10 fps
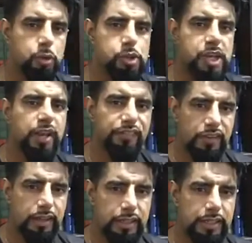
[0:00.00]

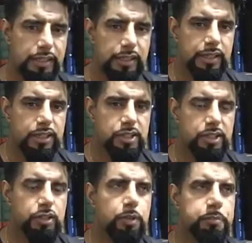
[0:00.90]
Shafi
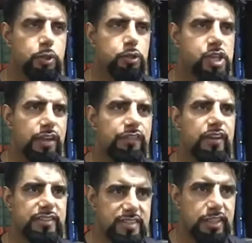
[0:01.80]
crypto
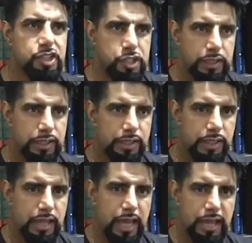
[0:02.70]
Shafization
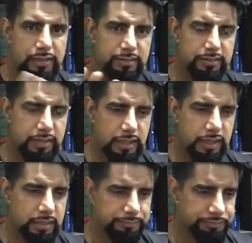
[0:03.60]
as
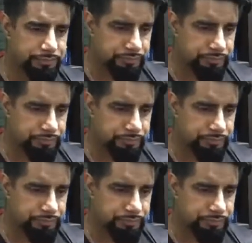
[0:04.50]
um,